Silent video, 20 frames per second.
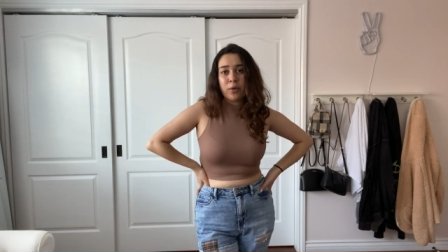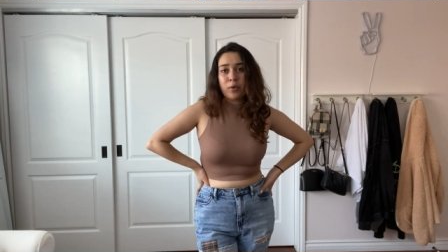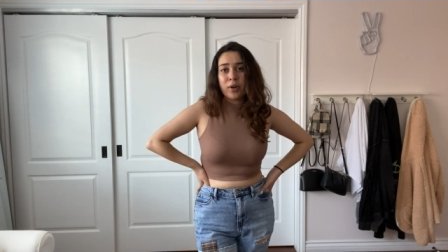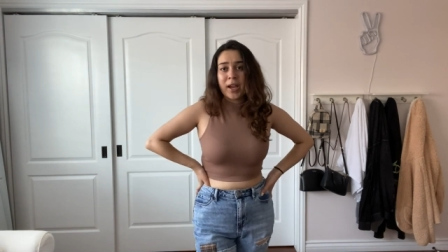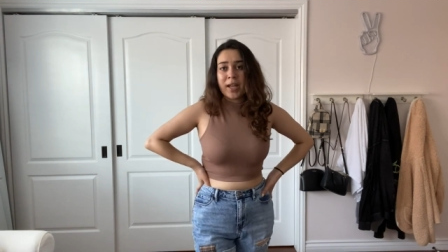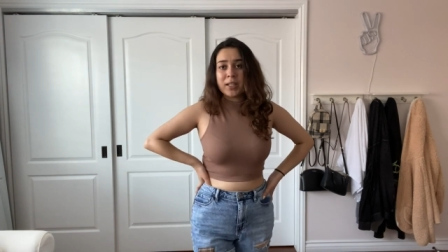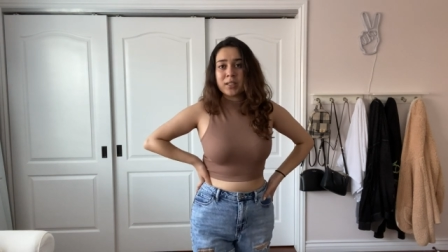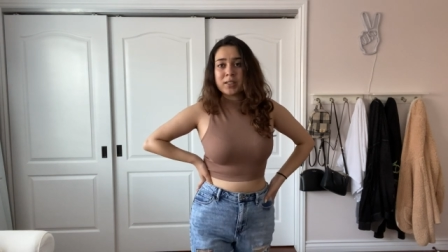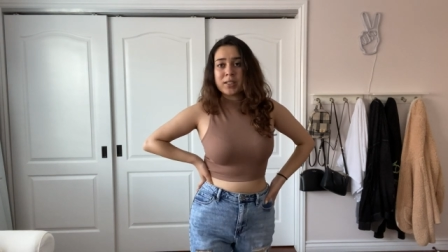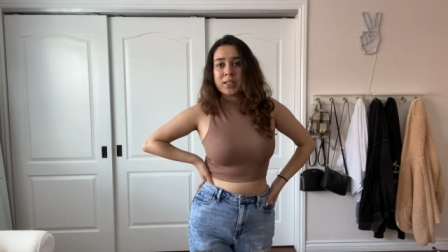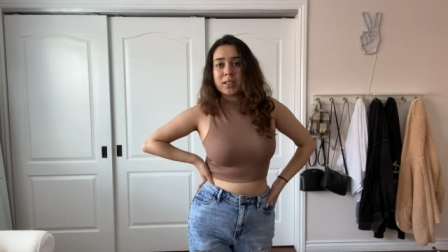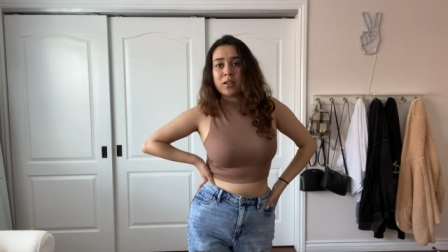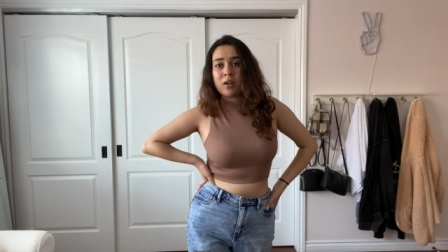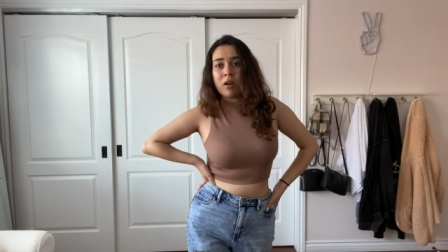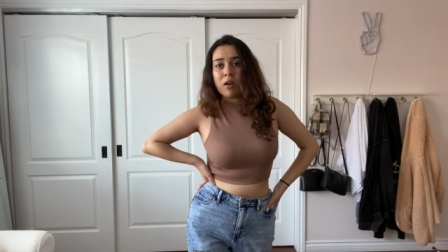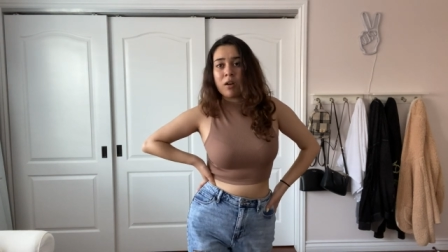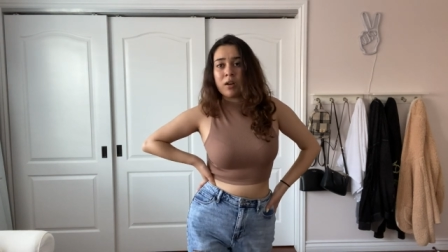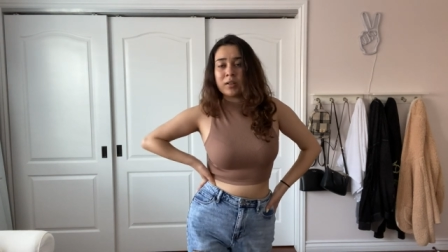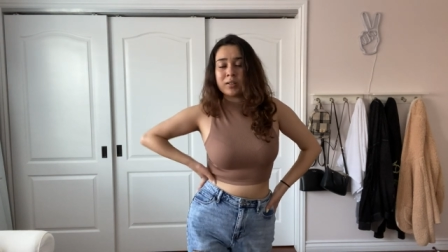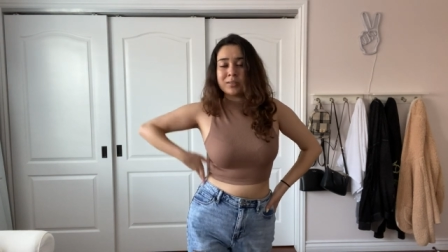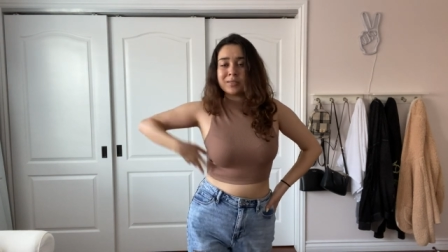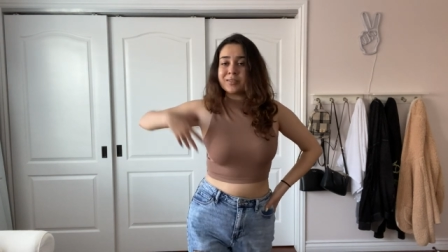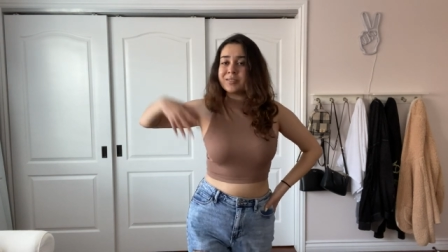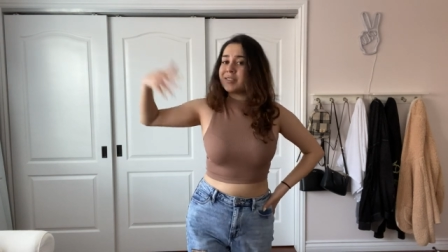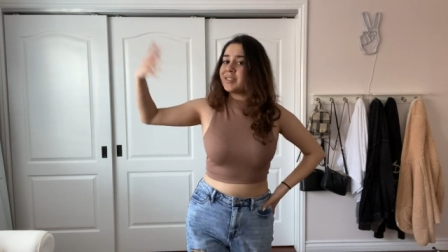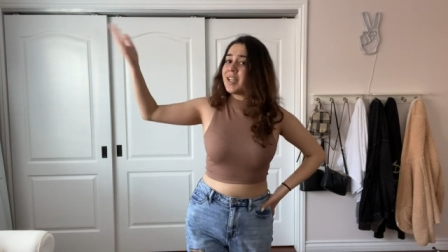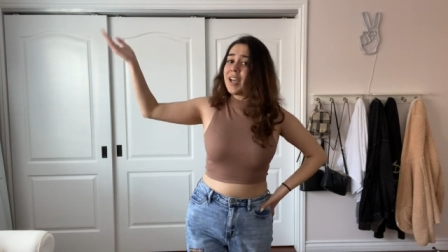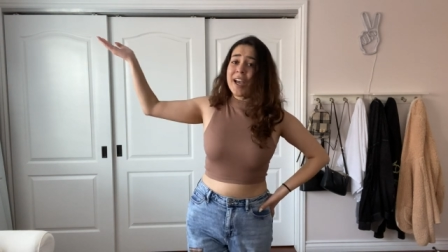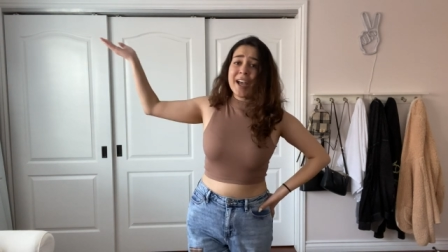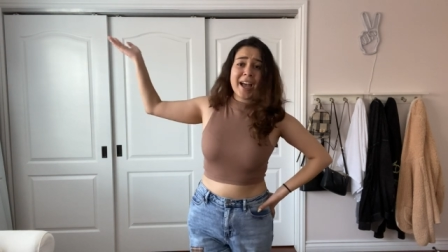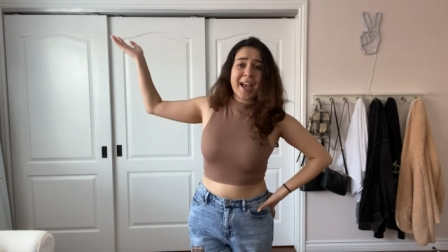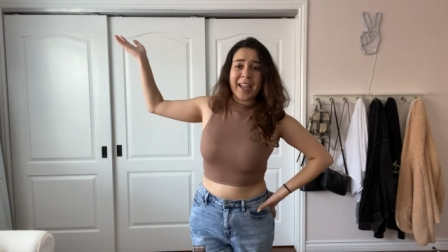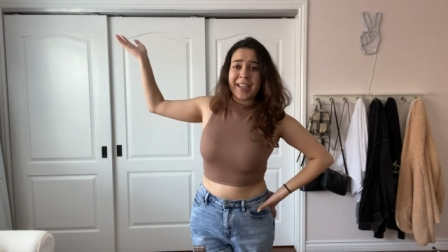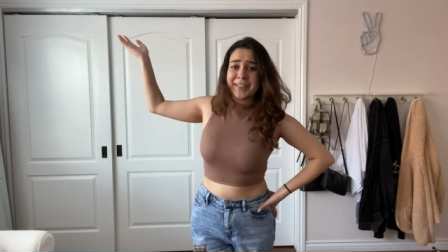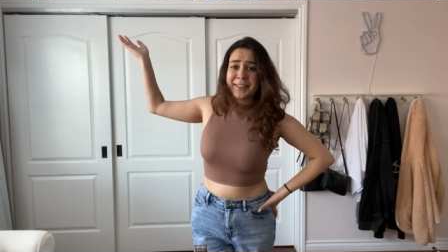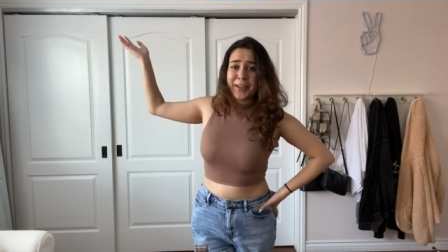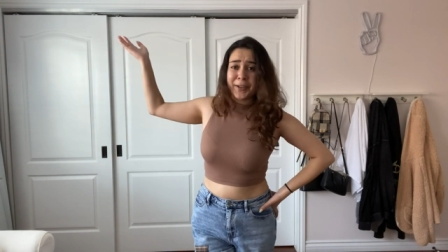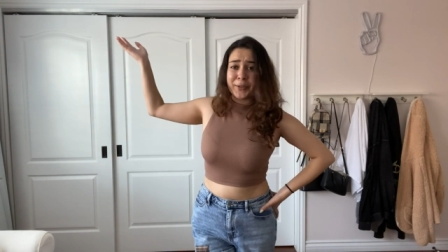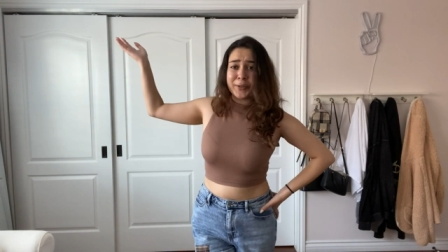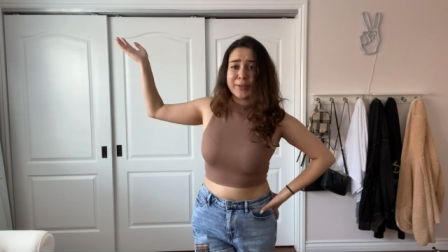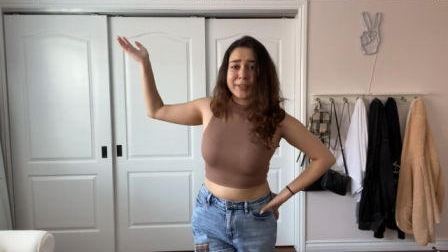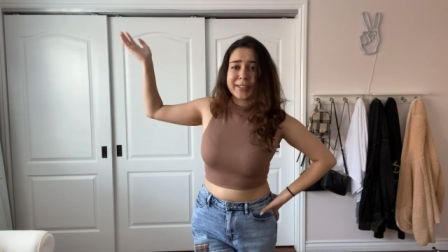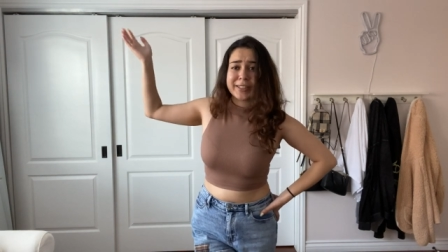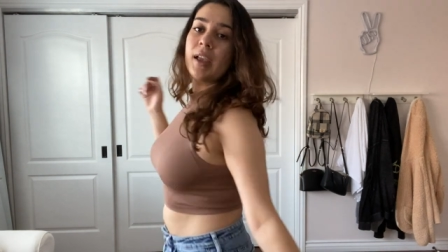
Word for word: we're ending on a high note